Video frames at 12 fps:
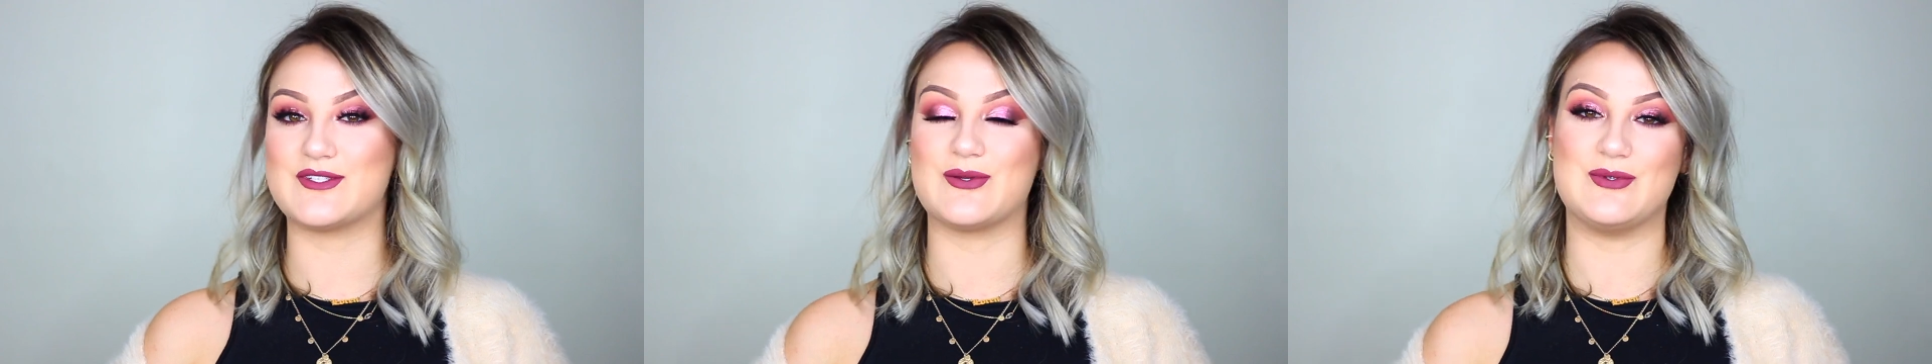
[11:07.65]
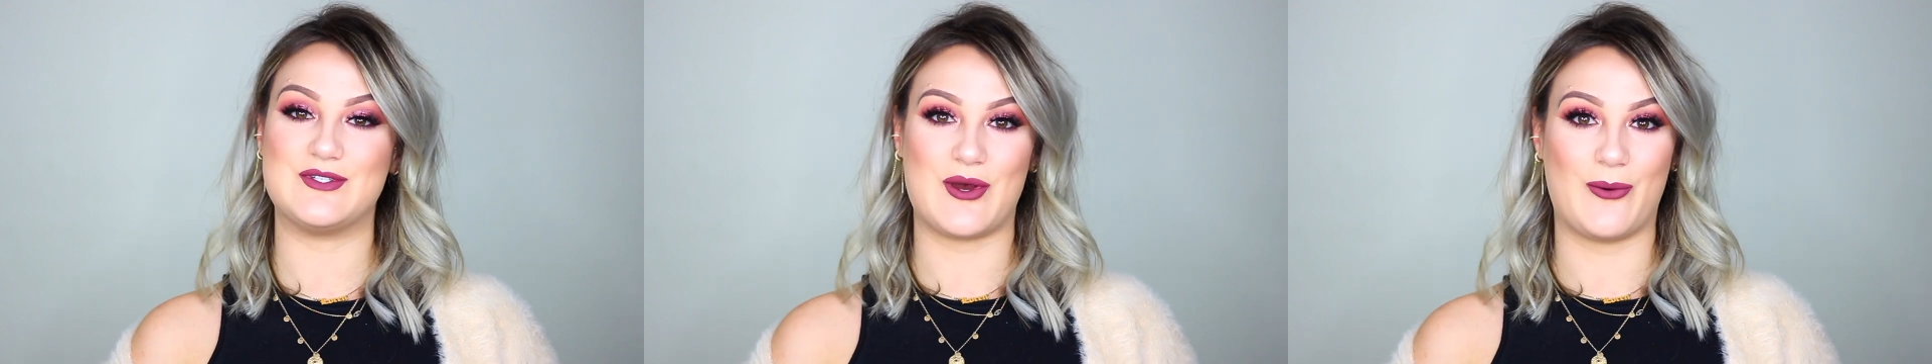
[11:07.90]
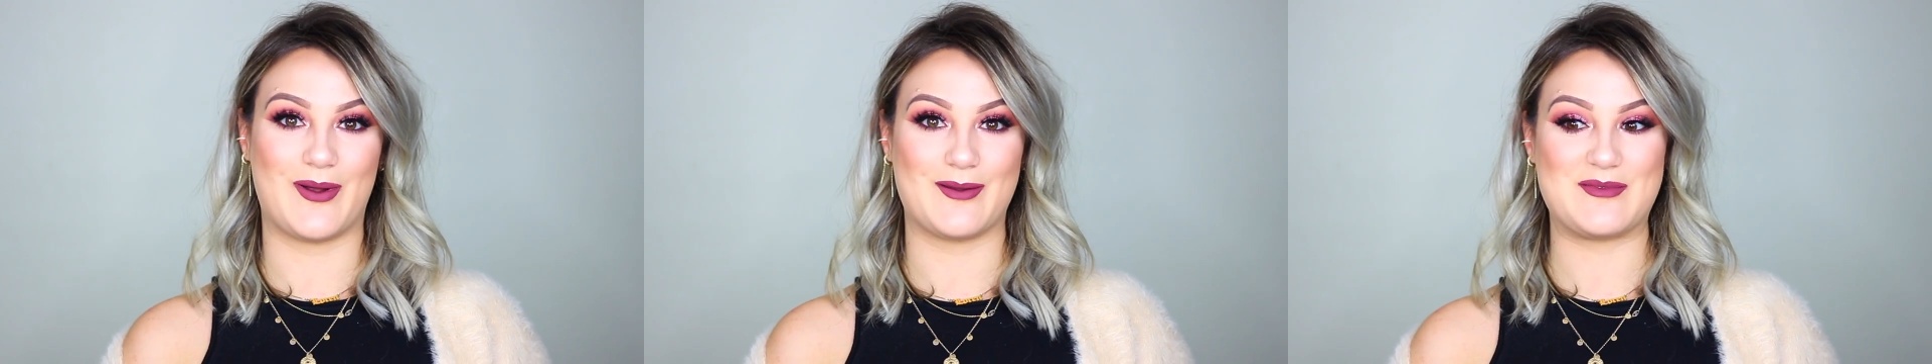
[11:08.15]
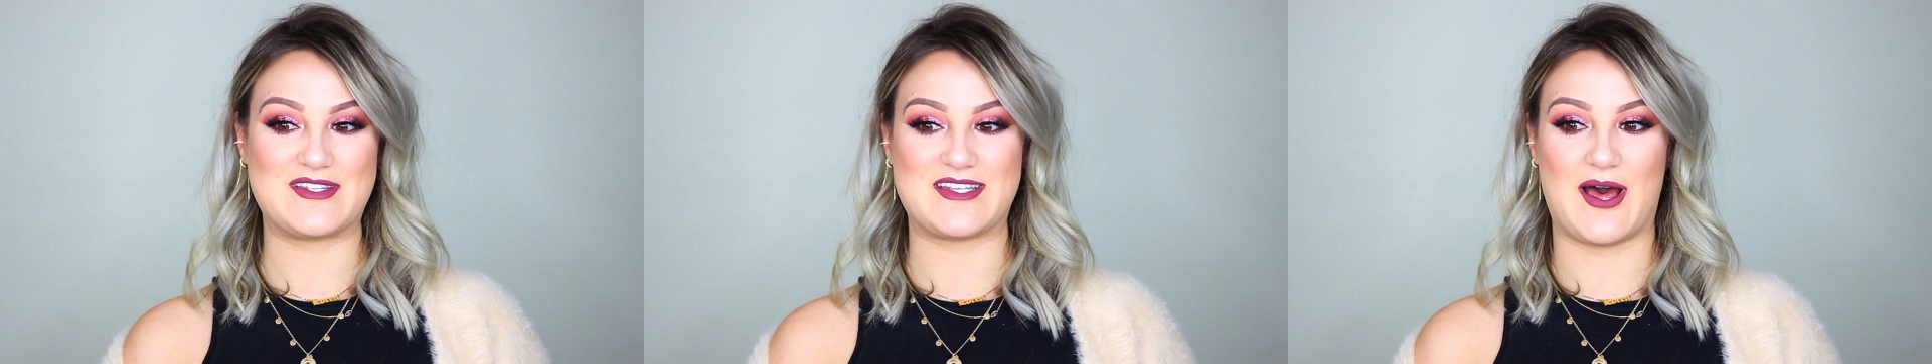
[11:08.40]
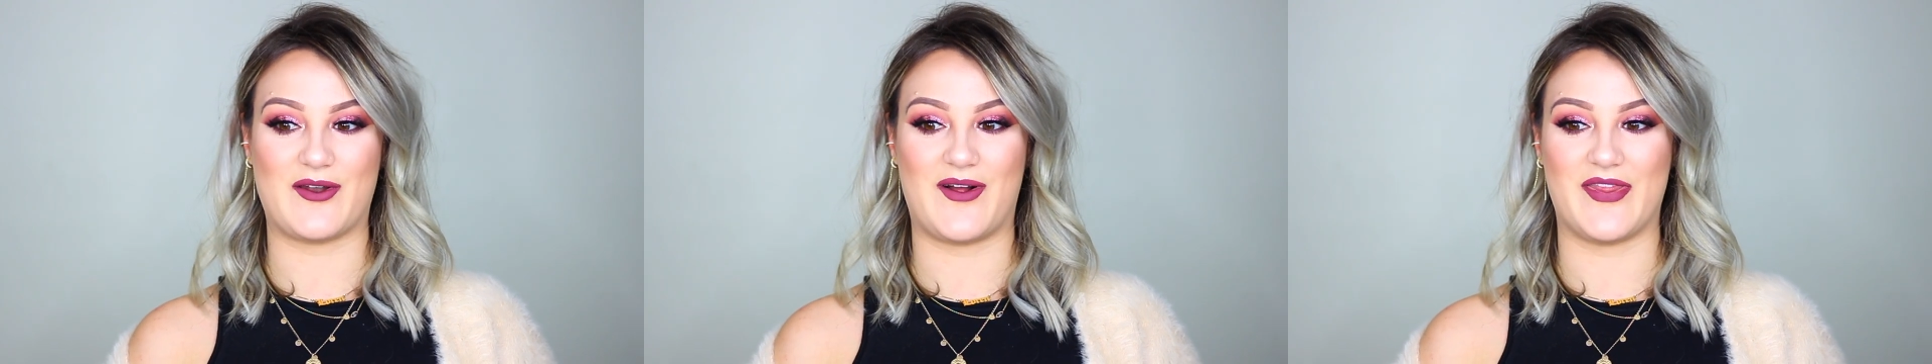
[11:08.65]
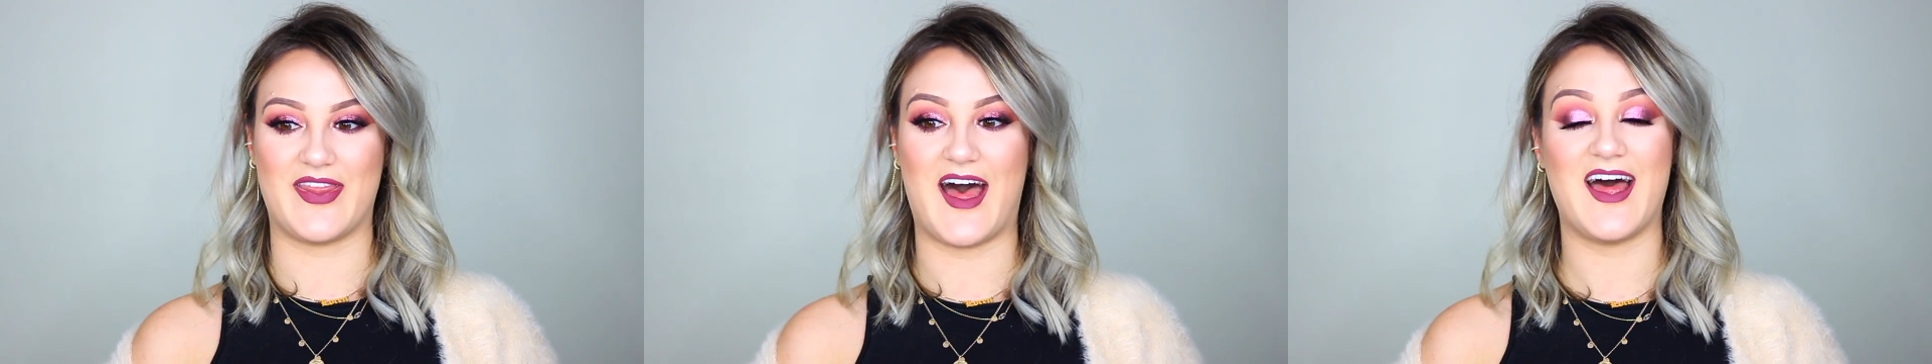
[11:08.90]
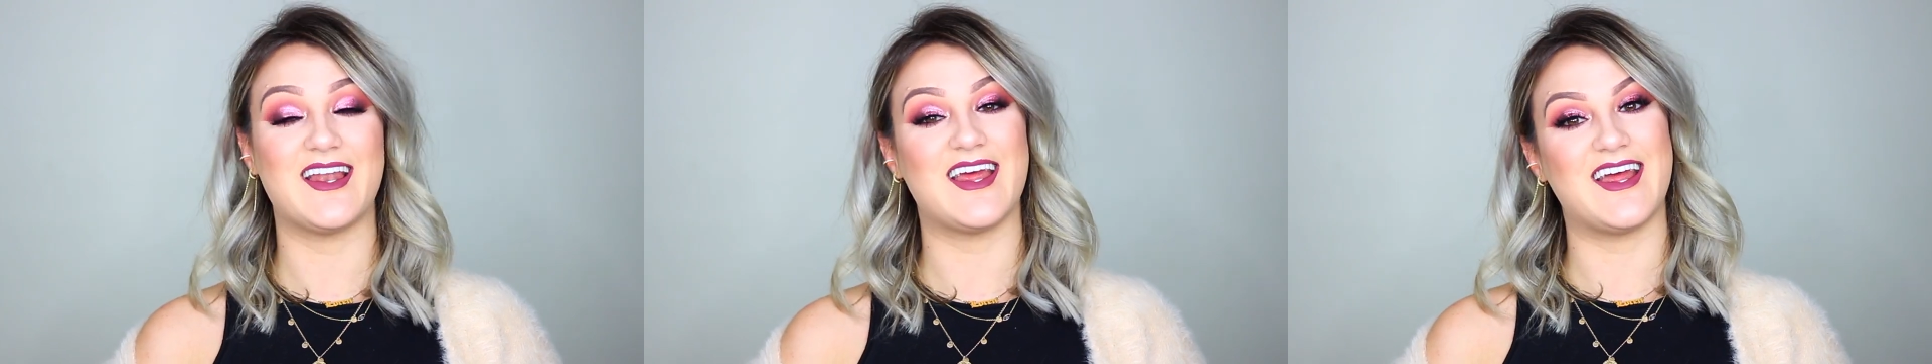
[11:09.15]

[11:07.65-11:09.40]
So you don't want to miss out on that.